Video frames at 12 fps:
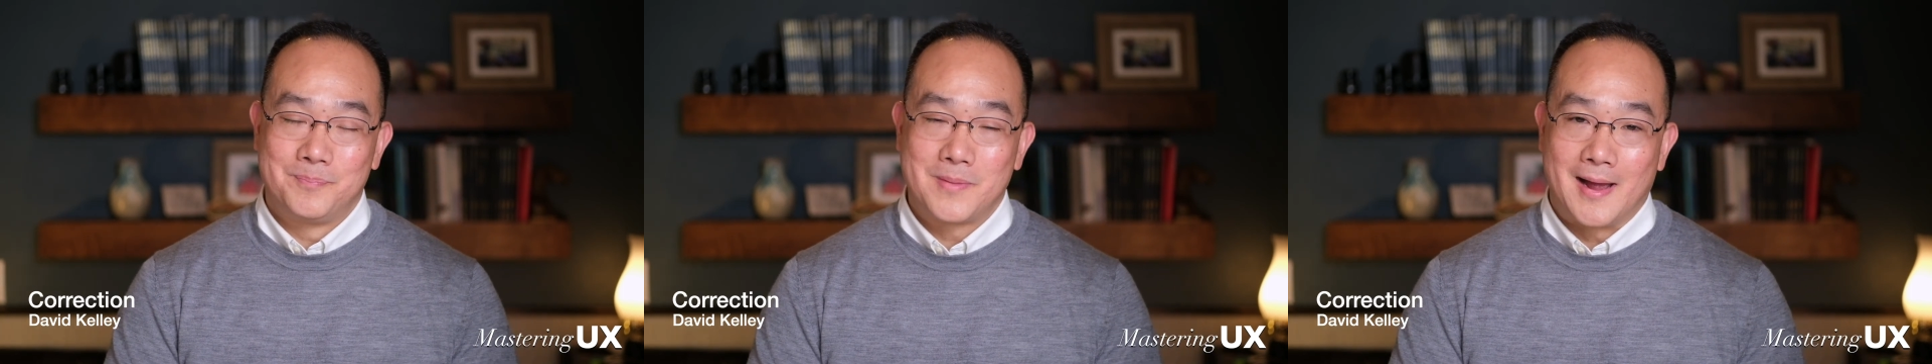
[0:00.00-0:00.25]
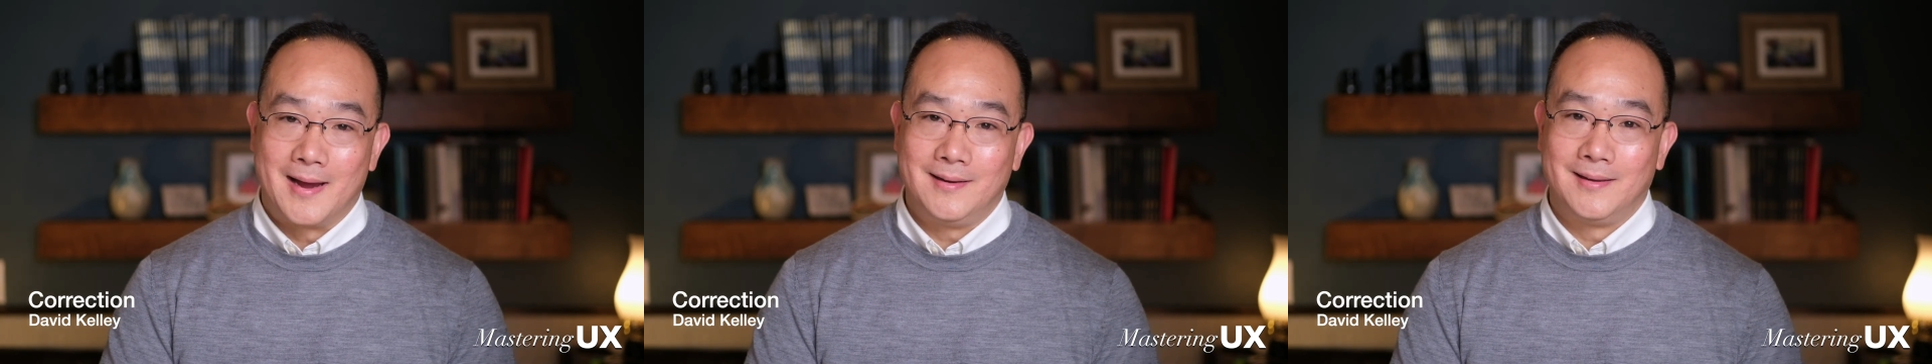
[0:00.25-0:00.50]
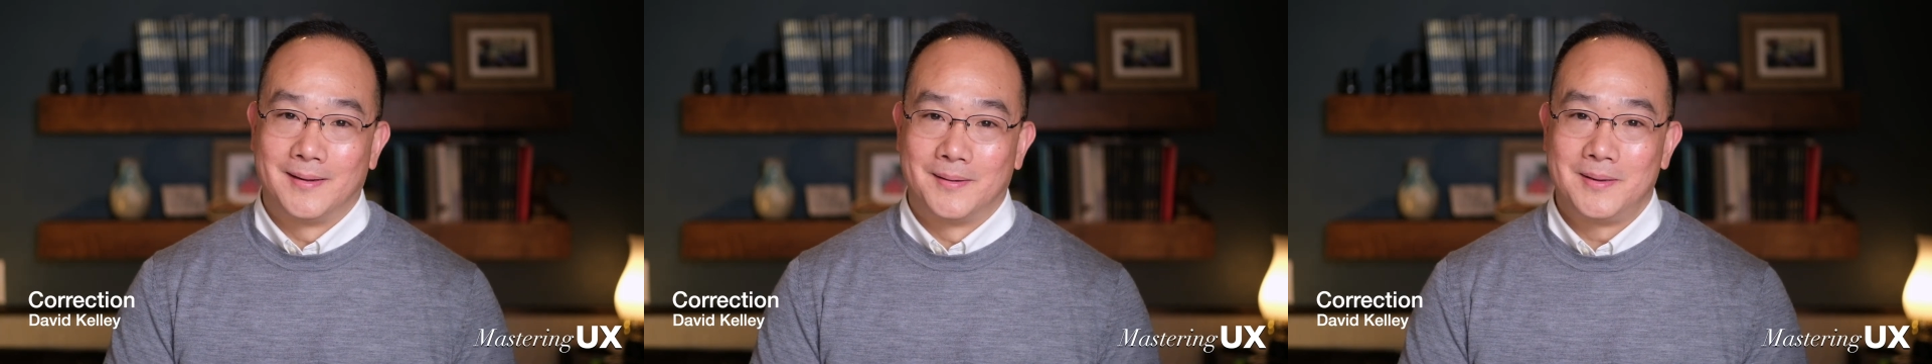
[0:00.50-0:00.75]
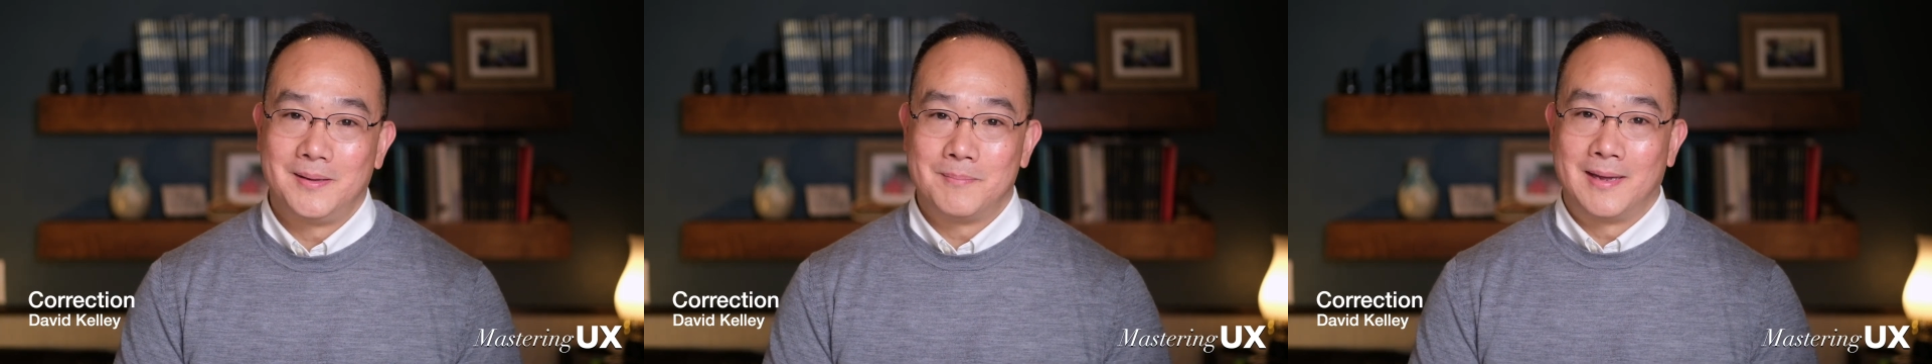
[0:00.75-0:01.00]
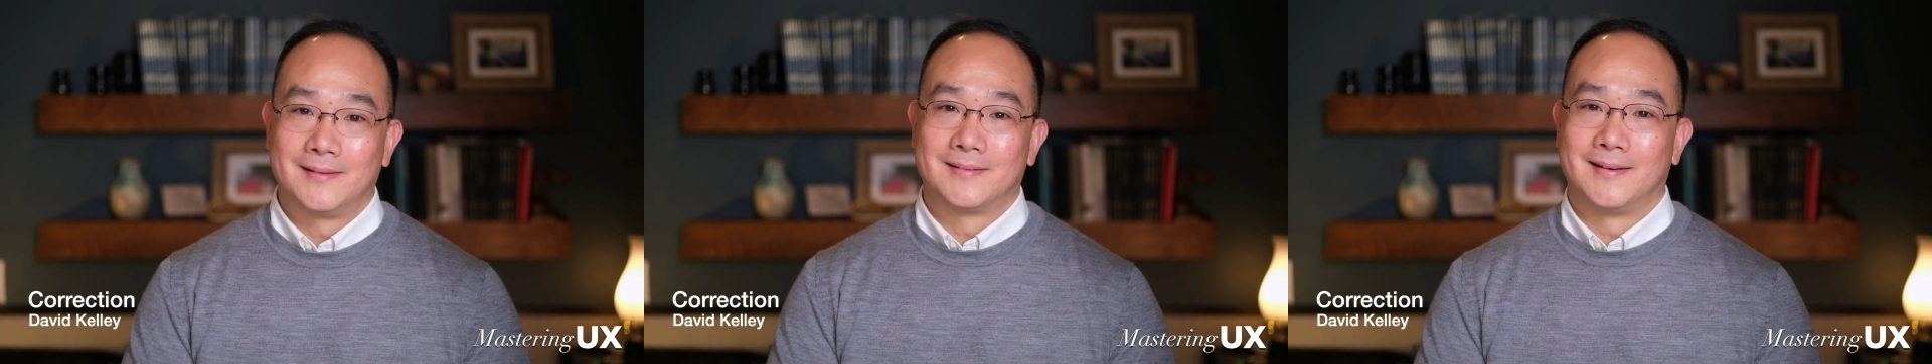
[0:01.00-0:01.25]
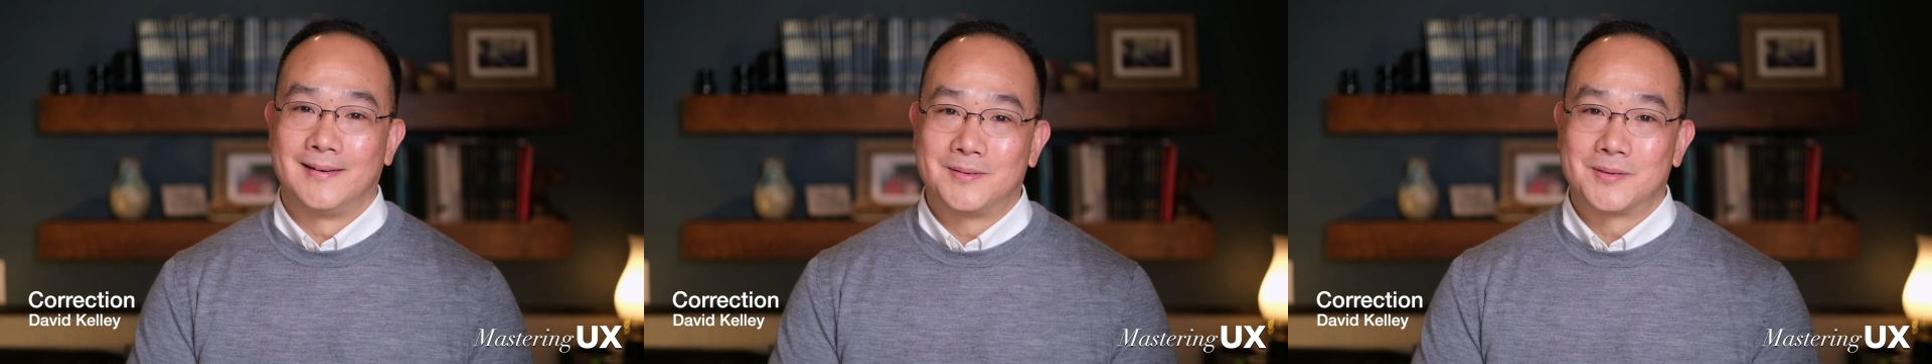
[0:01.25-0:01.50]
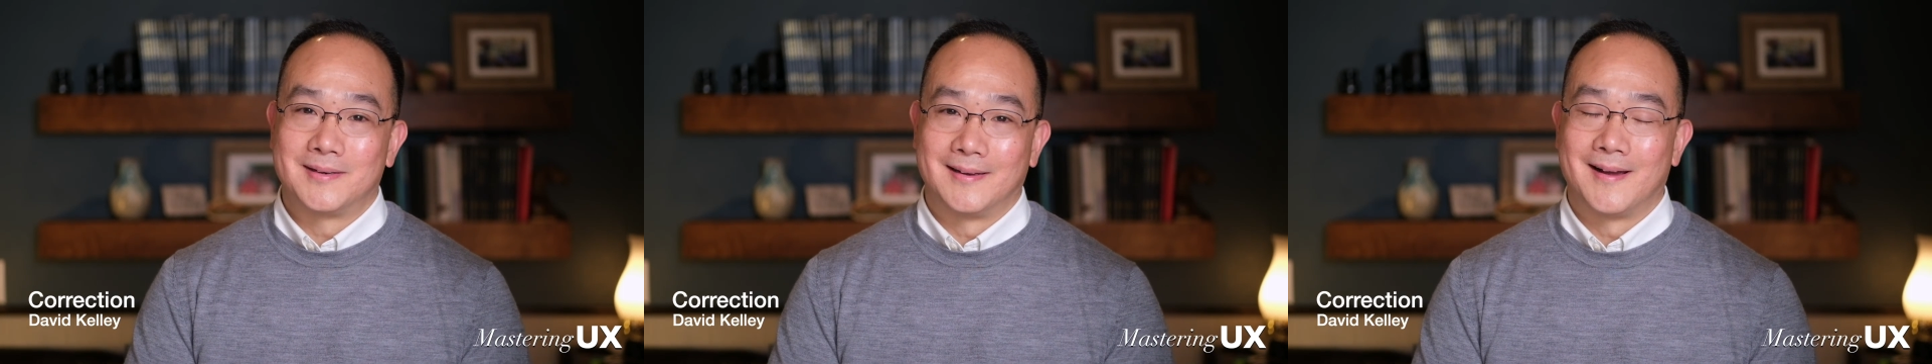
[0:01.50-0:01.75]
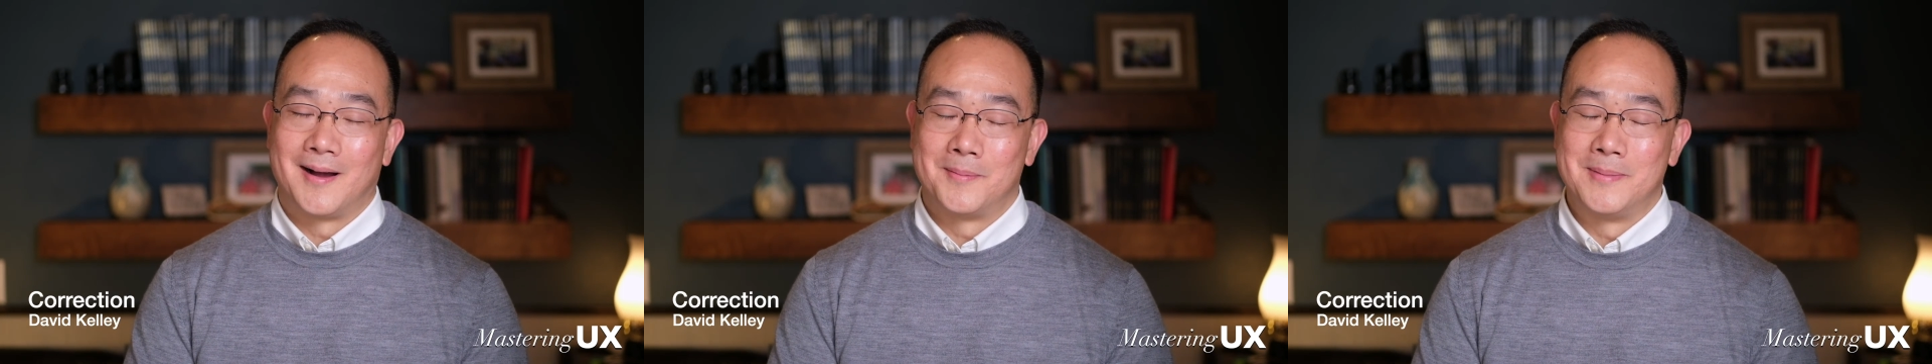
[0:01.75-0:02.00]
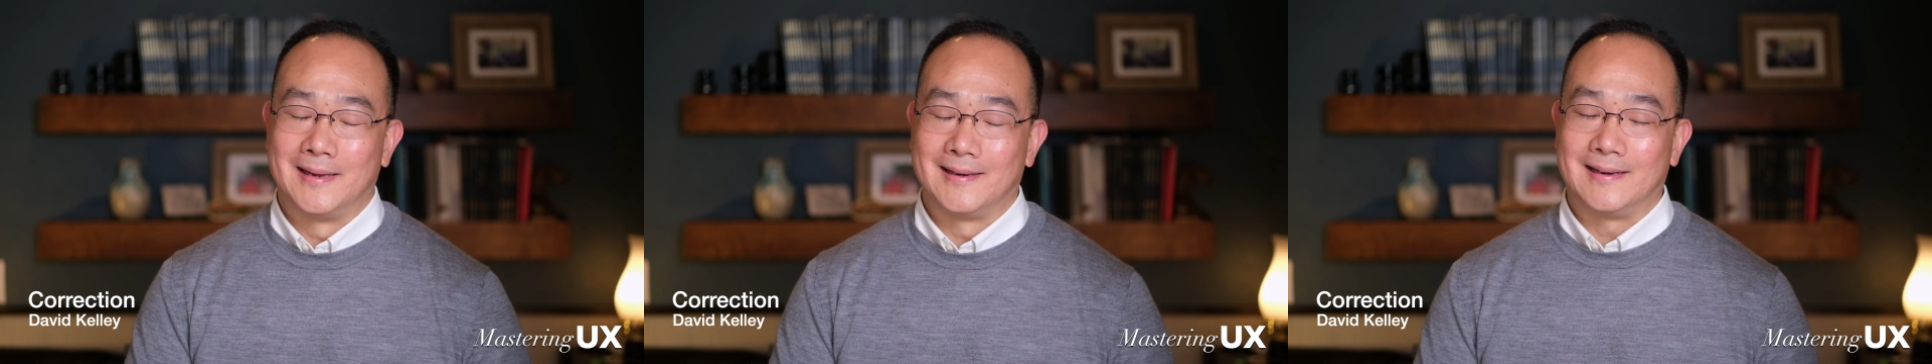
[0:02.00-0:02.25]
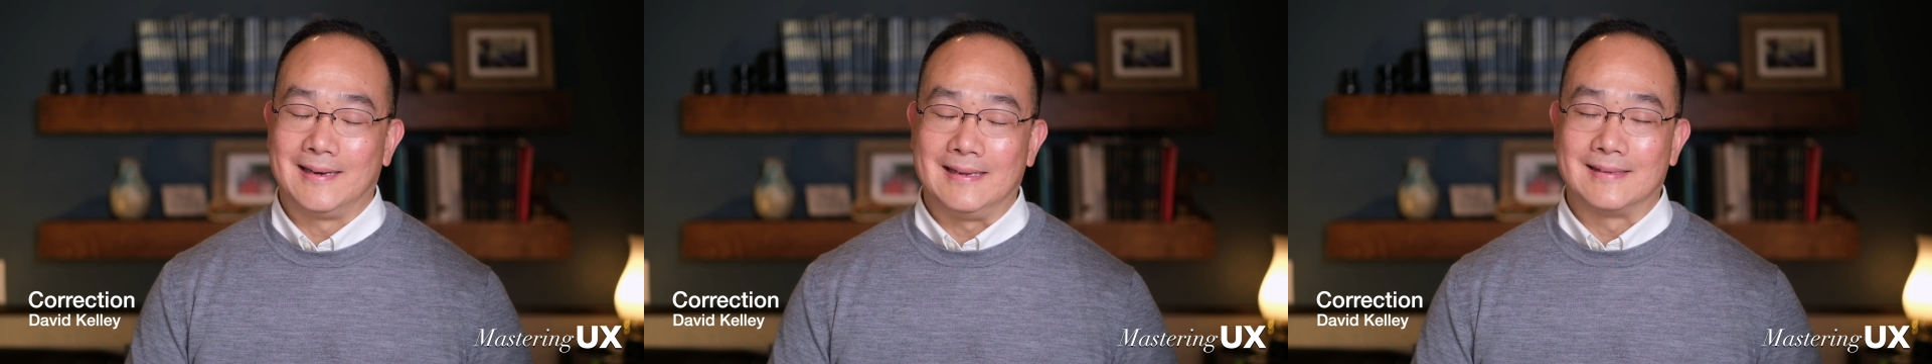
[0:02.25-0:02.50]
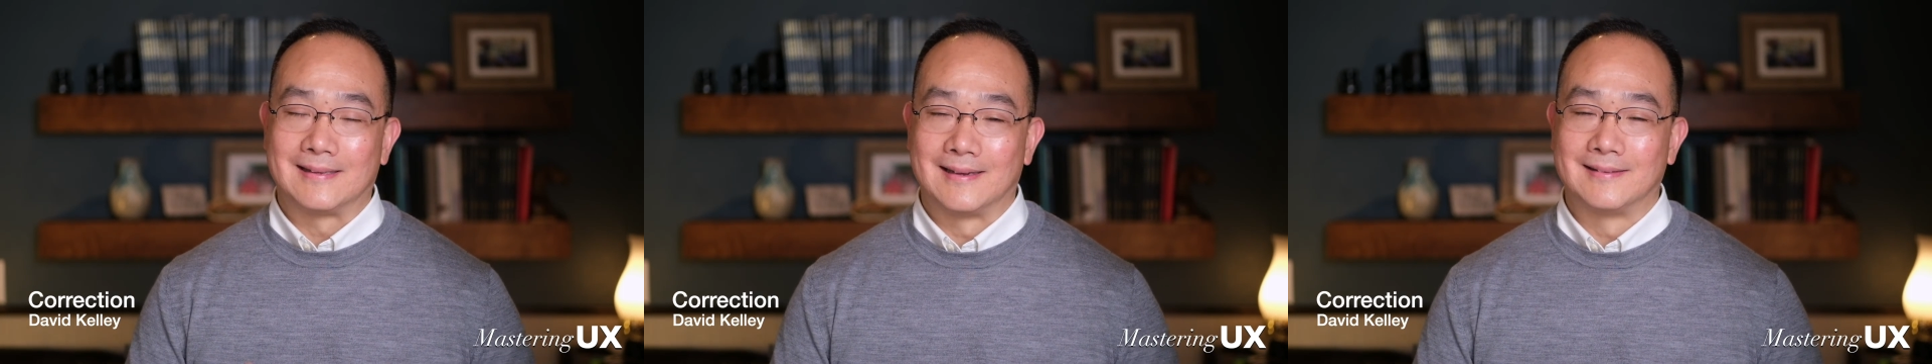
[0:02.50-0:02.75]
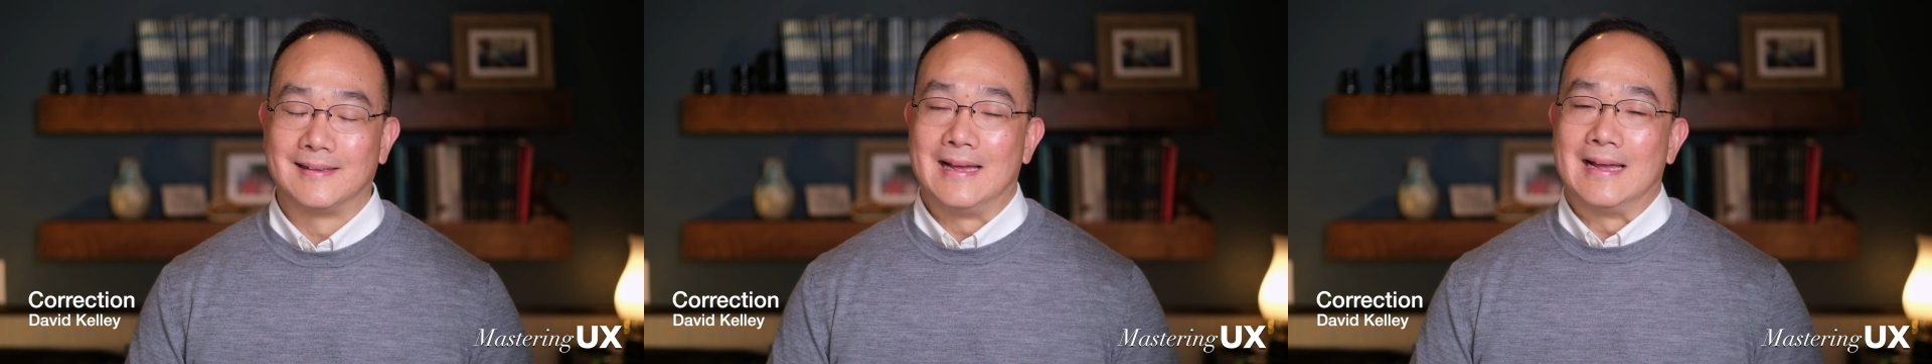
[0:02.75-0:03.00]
IDEO, he makes an interesting comment, and he says